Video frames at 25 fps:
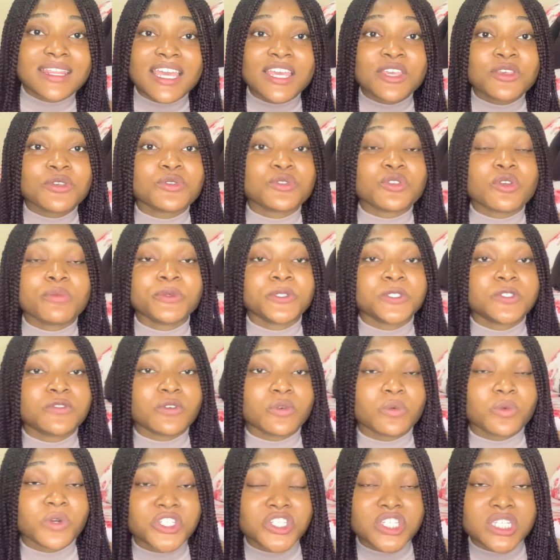Thank you so much
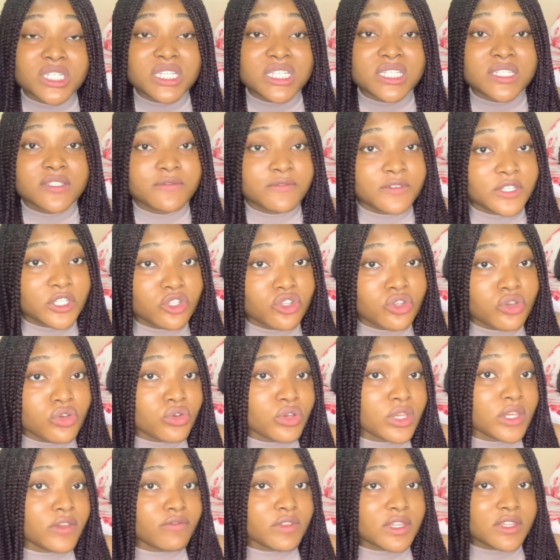for watching this
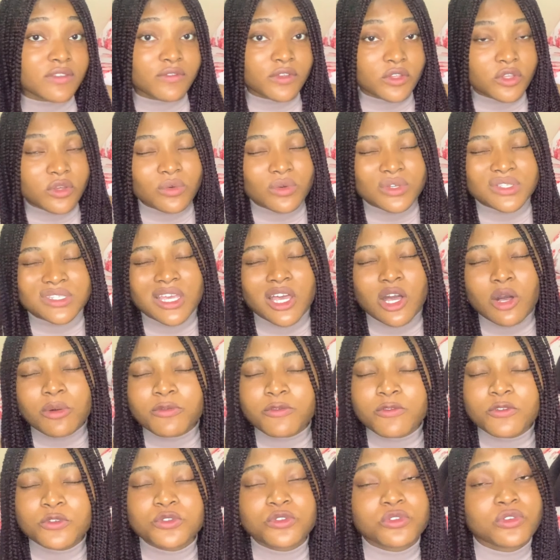video. If this video was
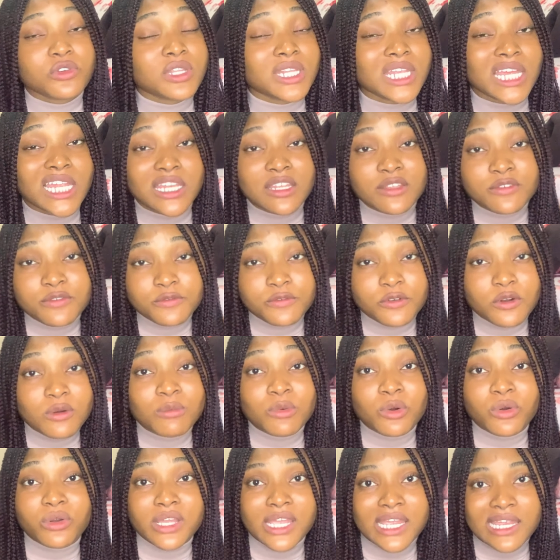helpful to you in any form
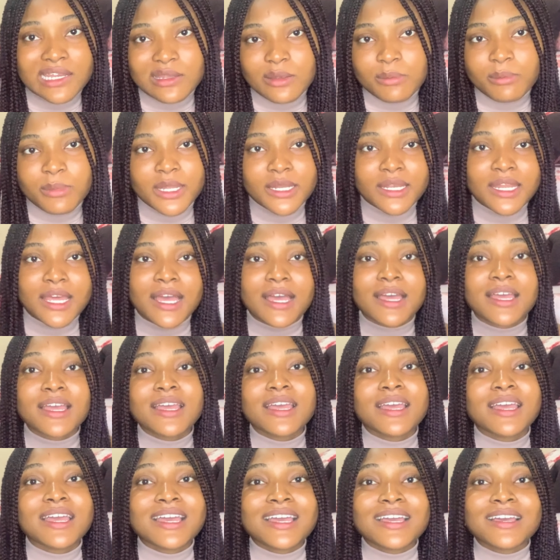or any manner,
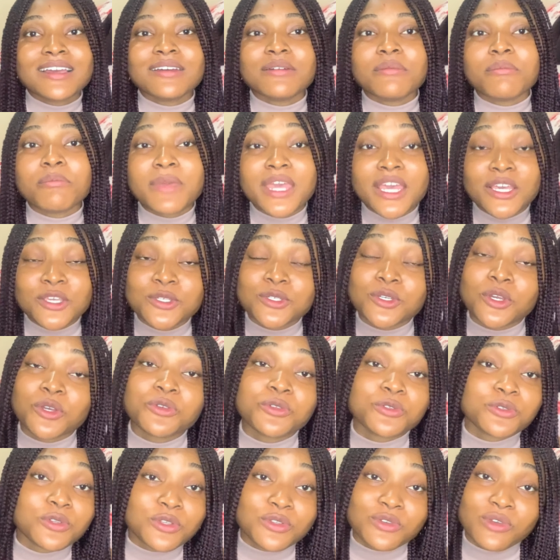make sure
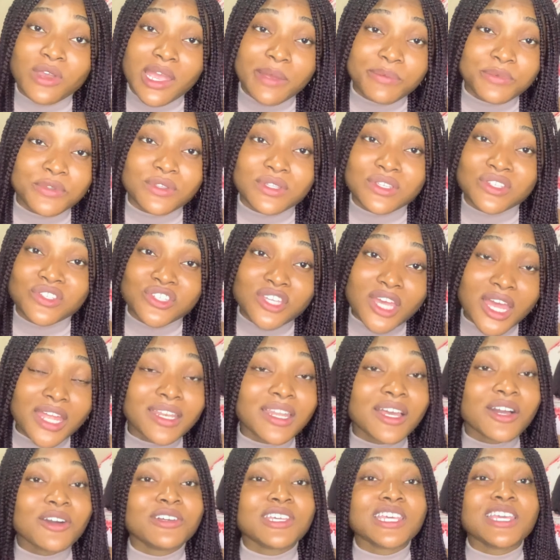you subscribe to the
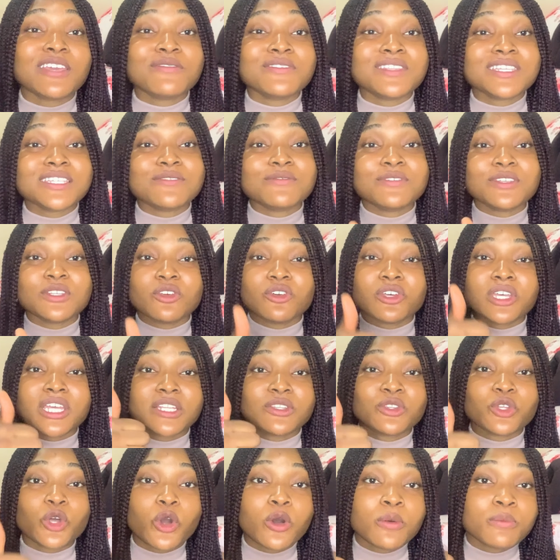channel. Give this video
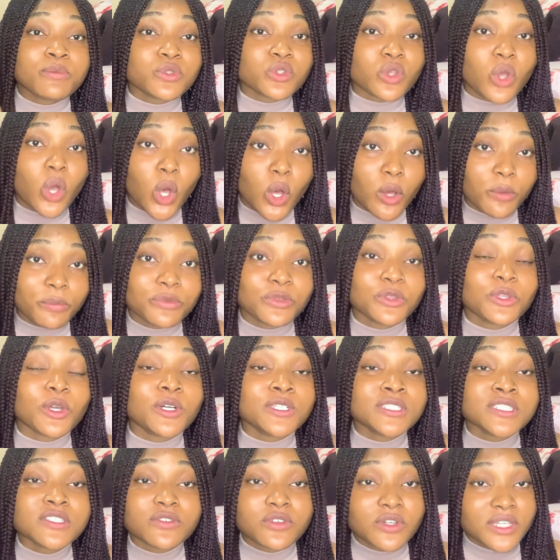a thumbs up.
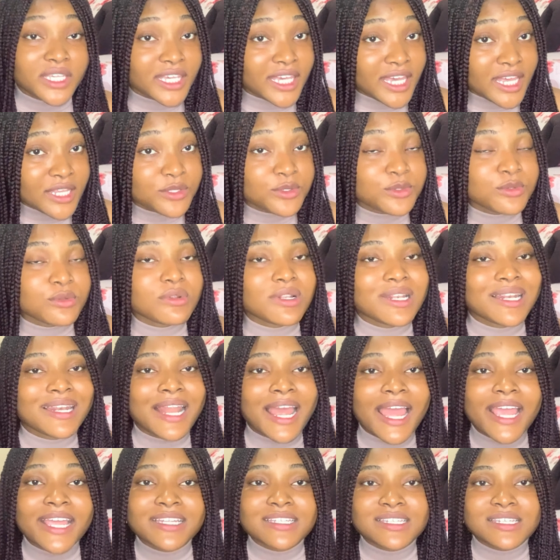Don't forget to
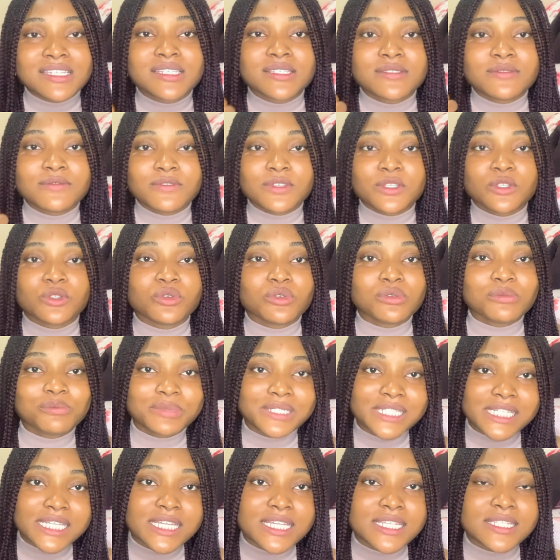like this video.
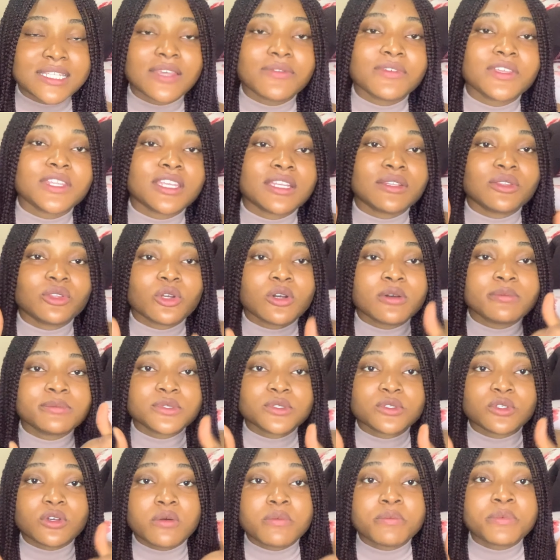Please give it a
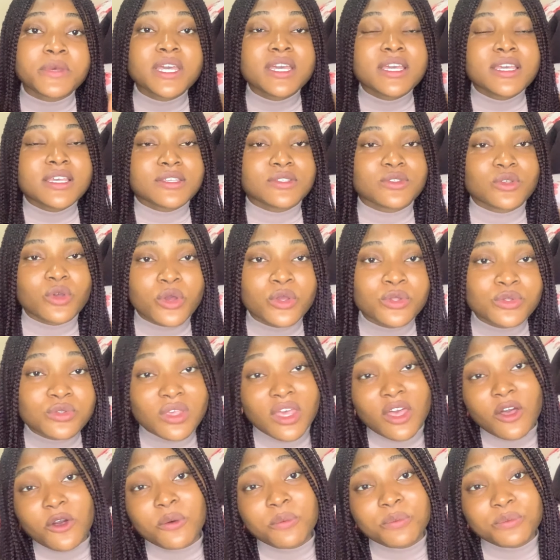thumbs up. It's going
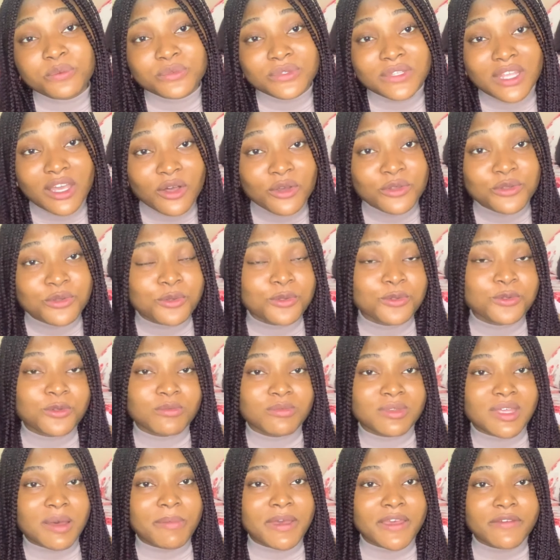to help tell
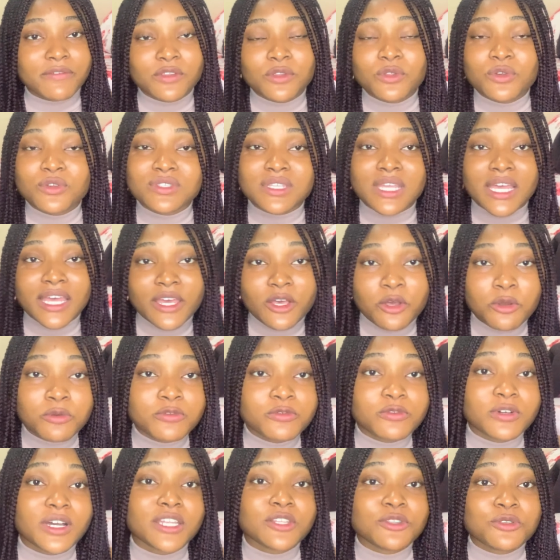YouTube that my videos are
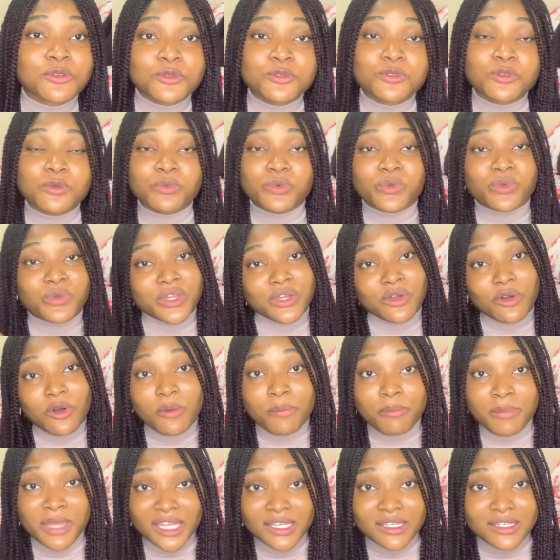helpful and YouTube will
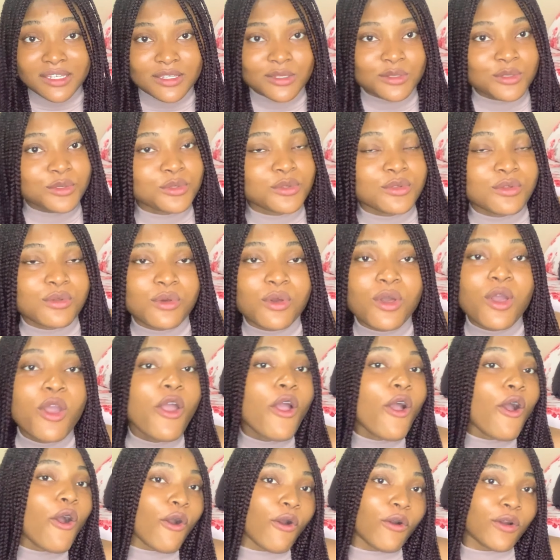recommend it to
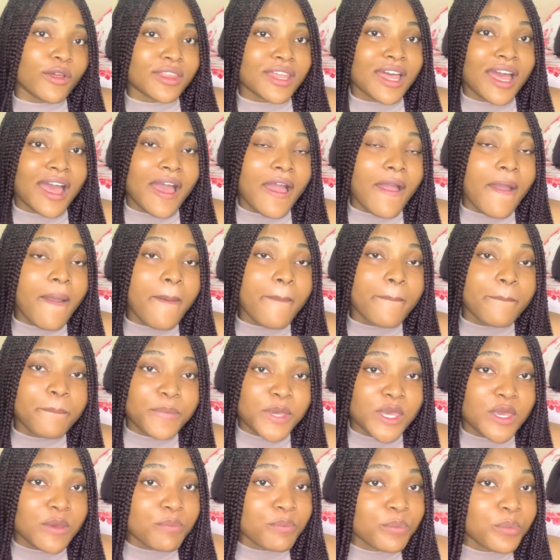other
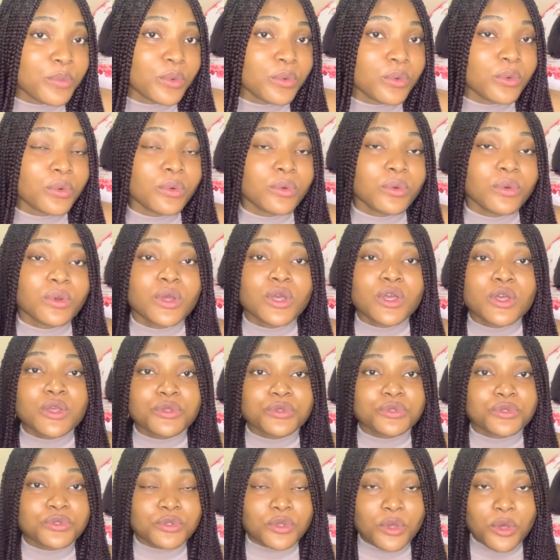people.
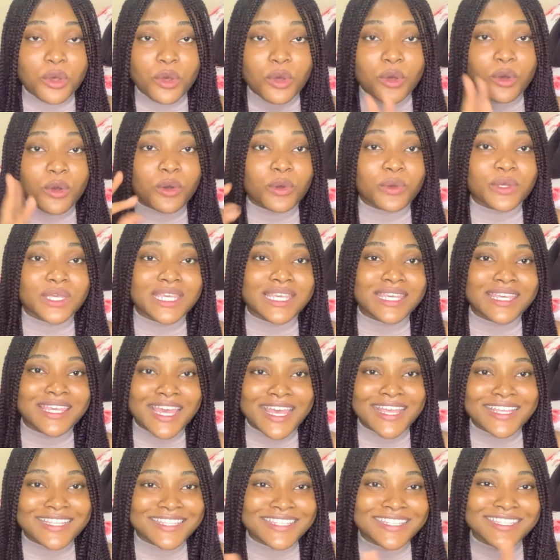So
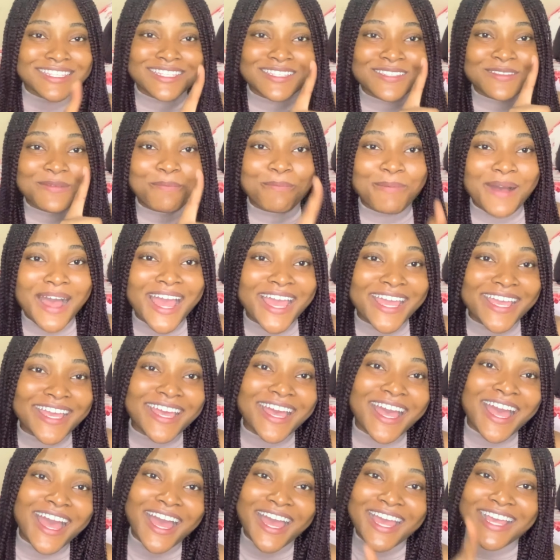yes, bye
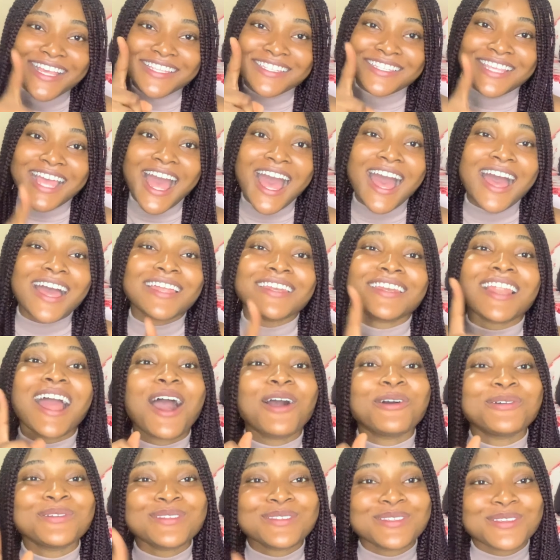guys, and
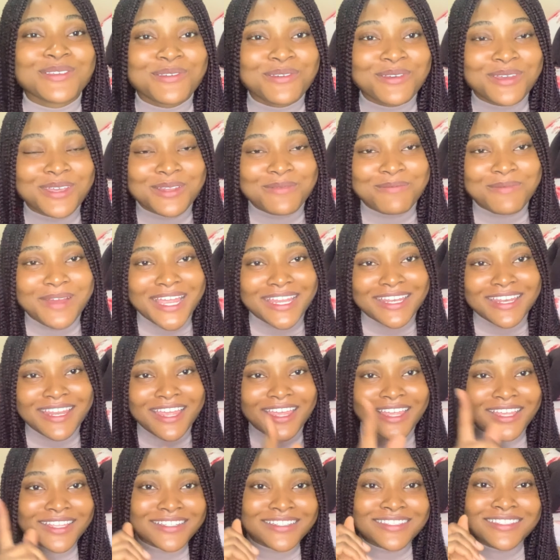I'll see you in my
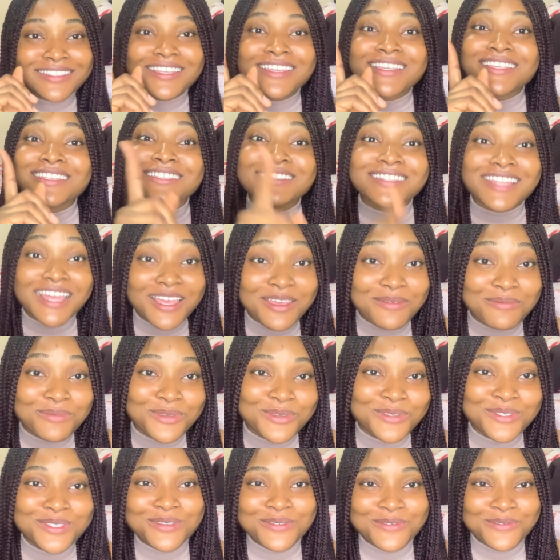next Stay
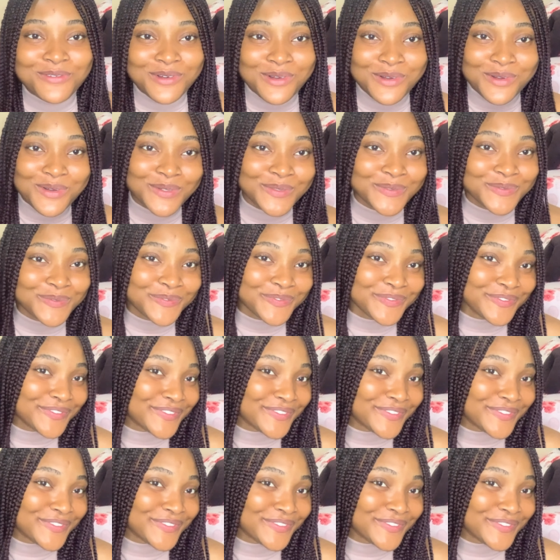Beautiful.